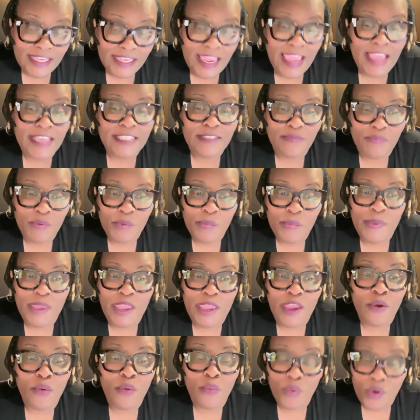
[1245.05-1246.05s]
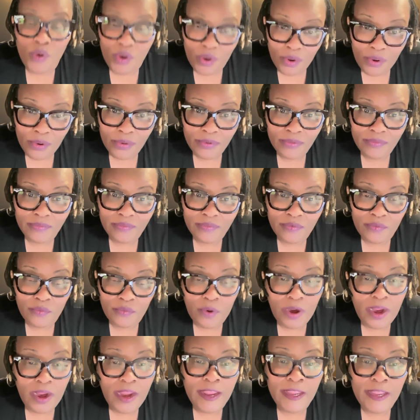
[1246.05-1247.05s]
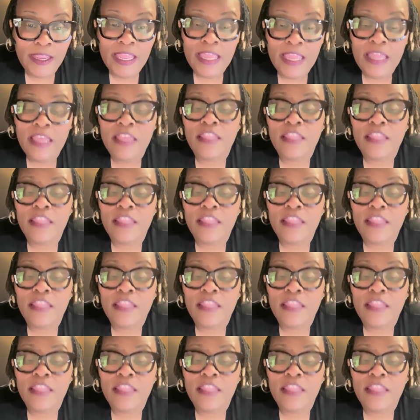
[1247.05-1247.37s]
tax preparer. All right.